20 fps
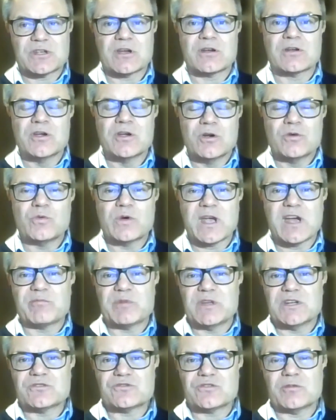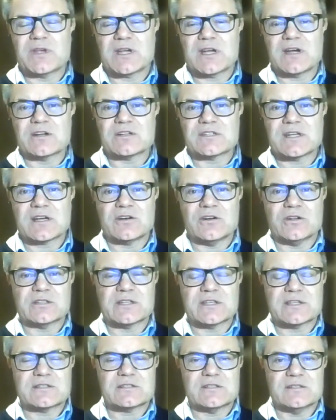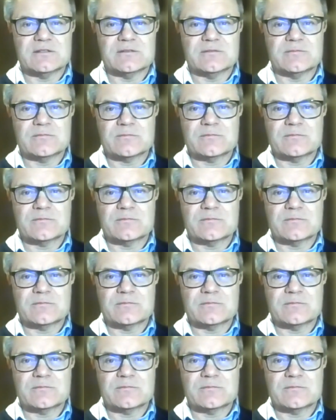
So we have been trimming our tech holdings.